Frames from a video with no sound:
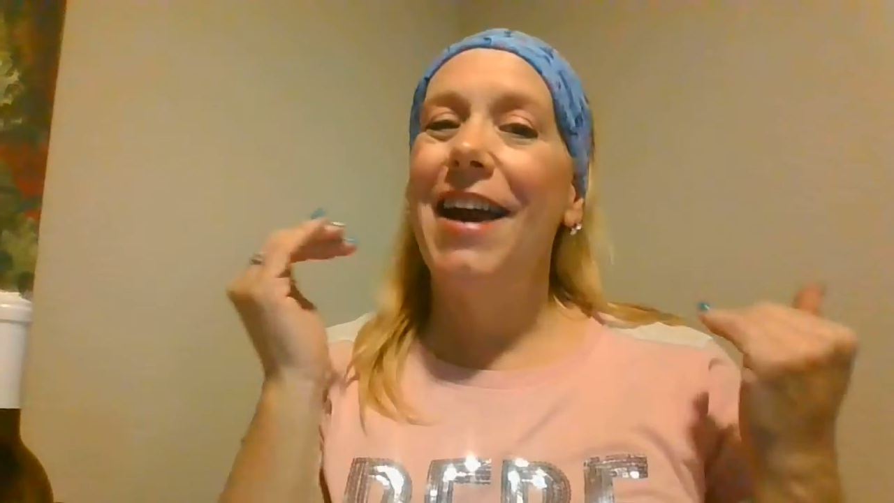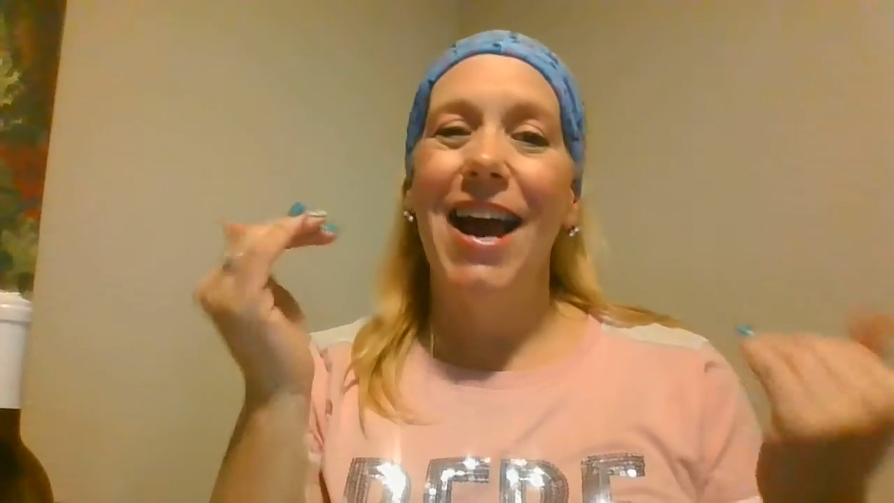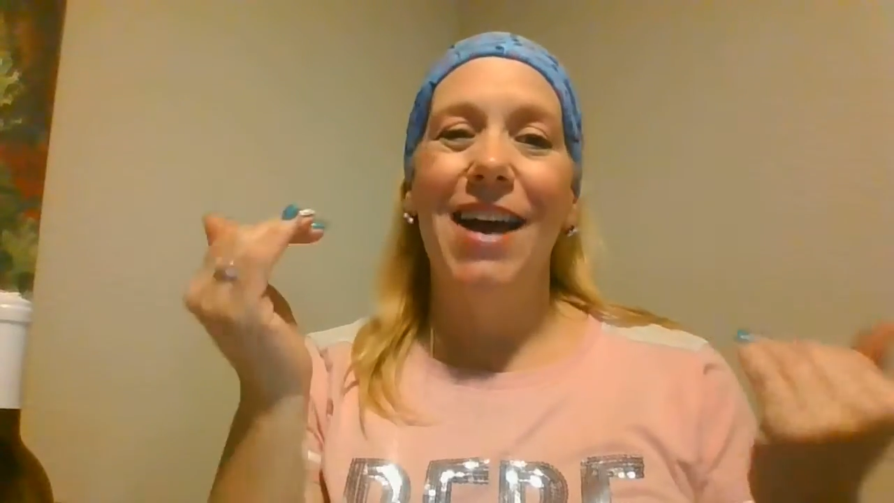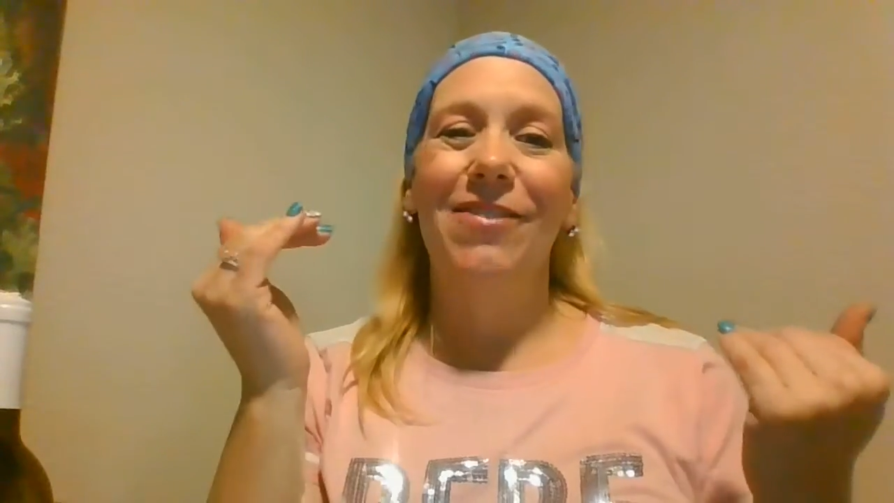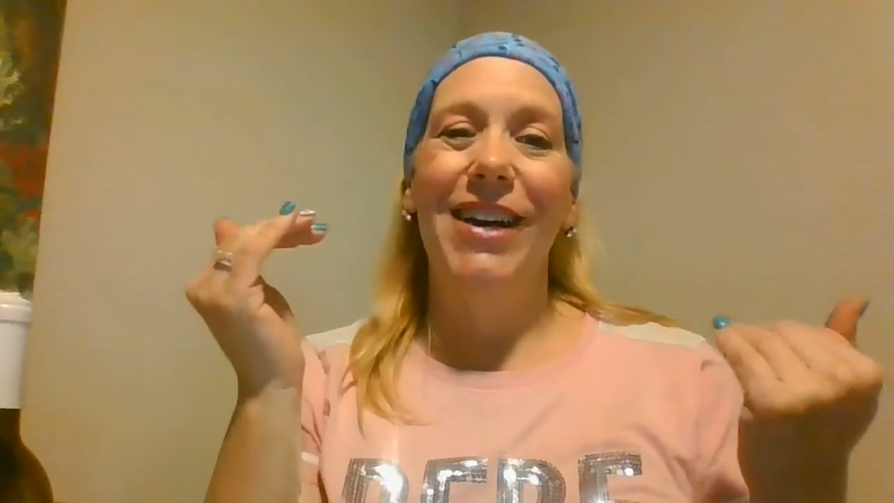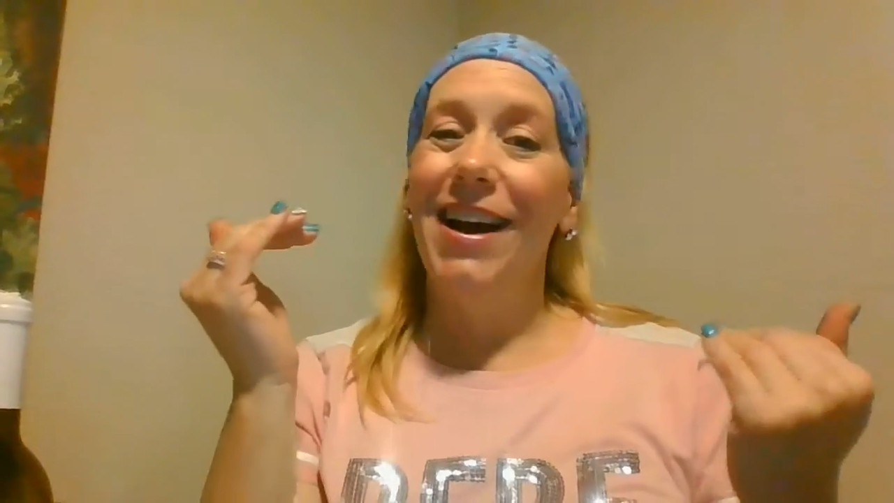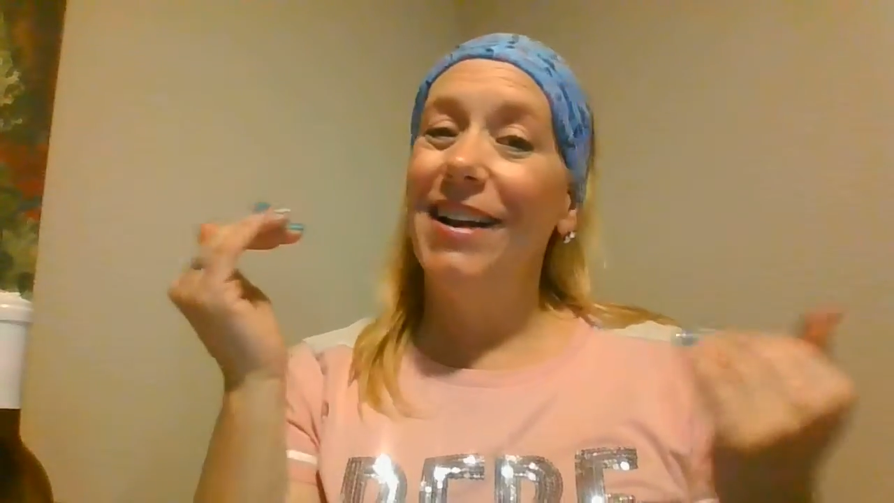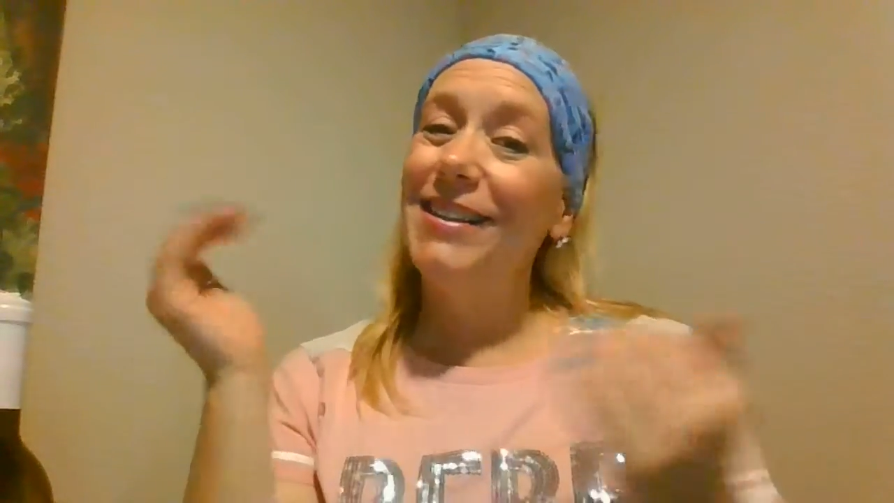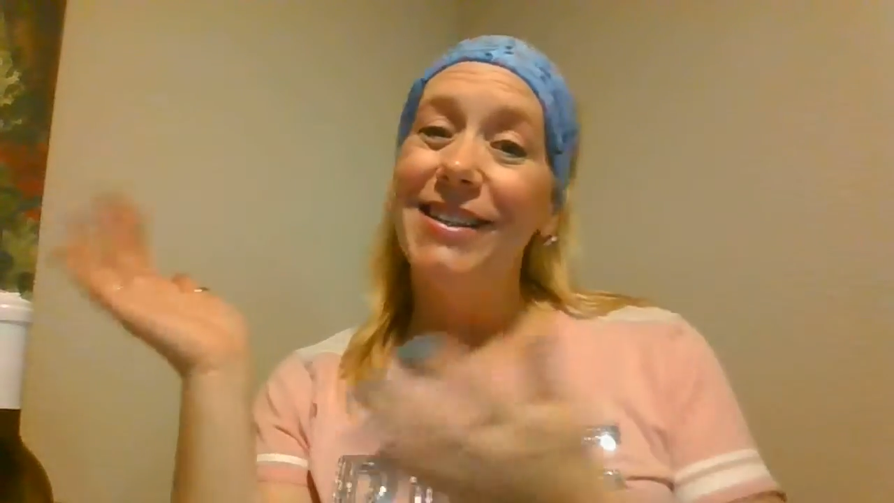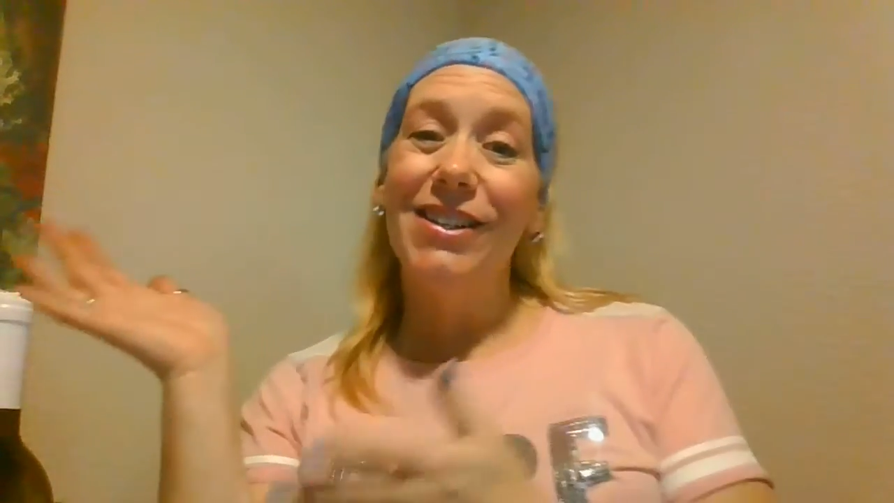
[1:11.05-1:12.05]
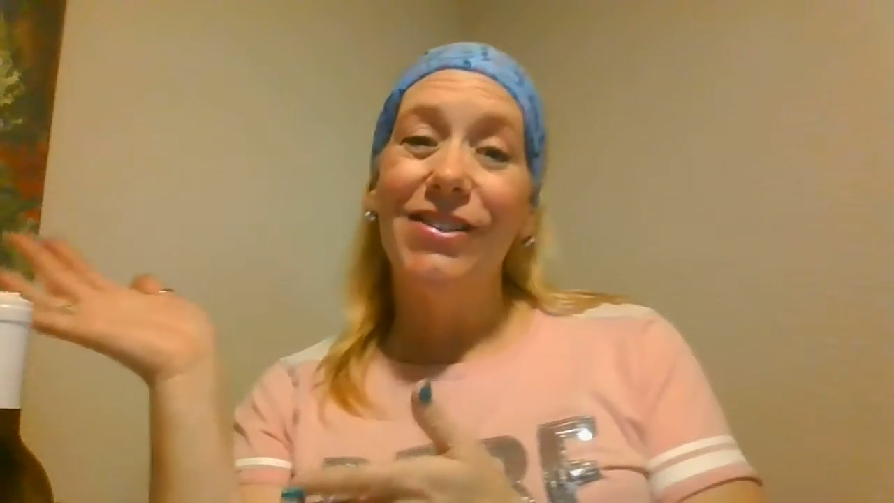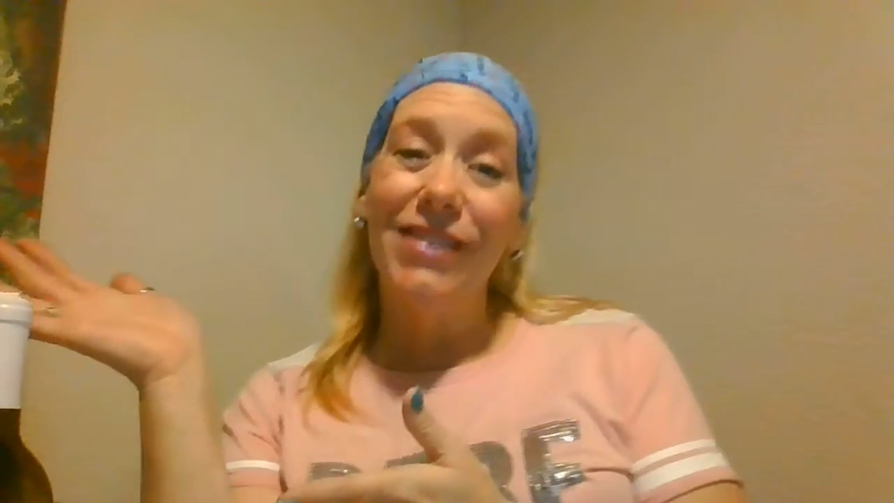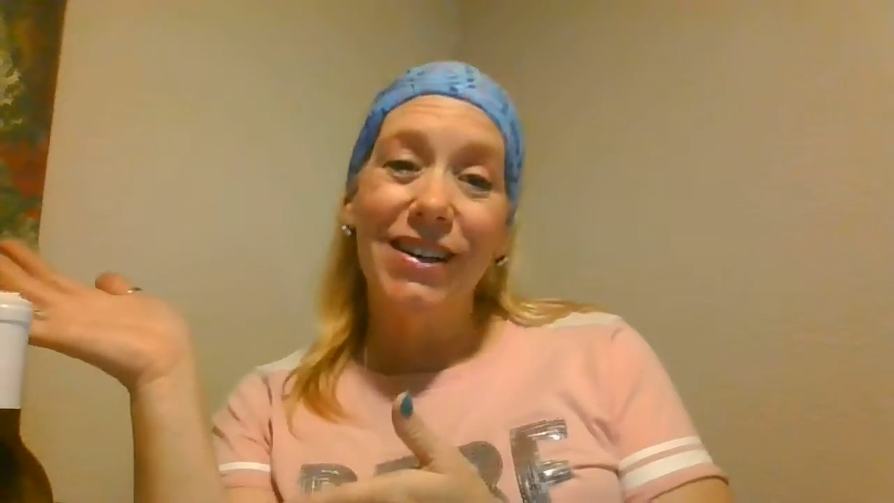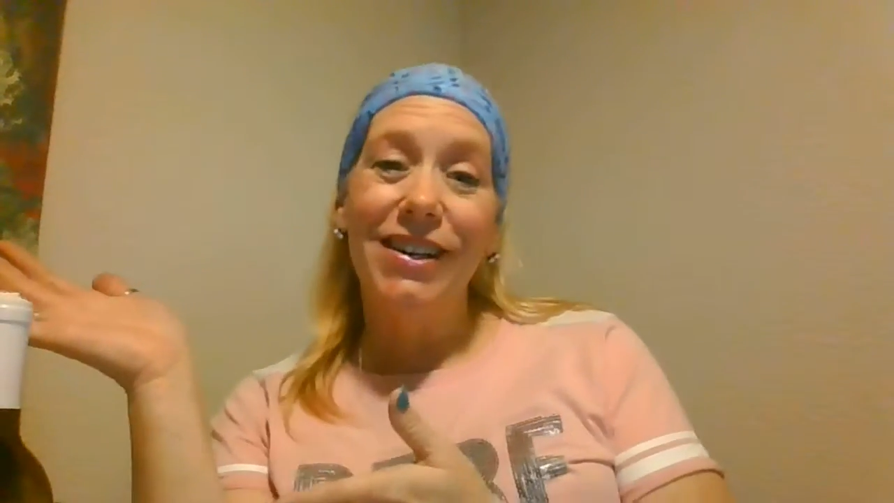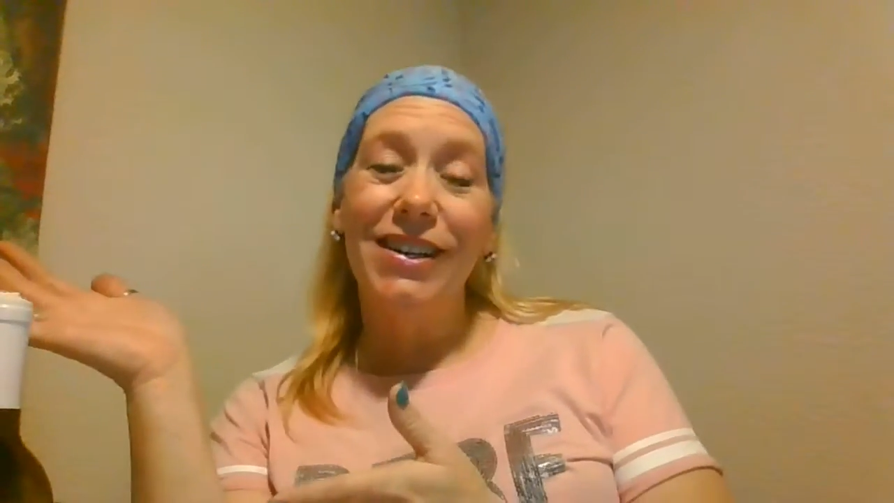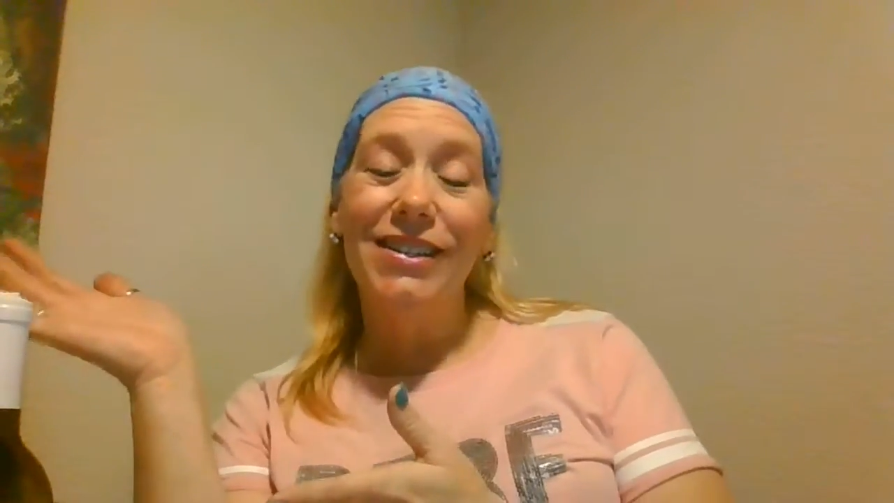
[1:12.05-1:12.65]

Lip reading: And we got a silver.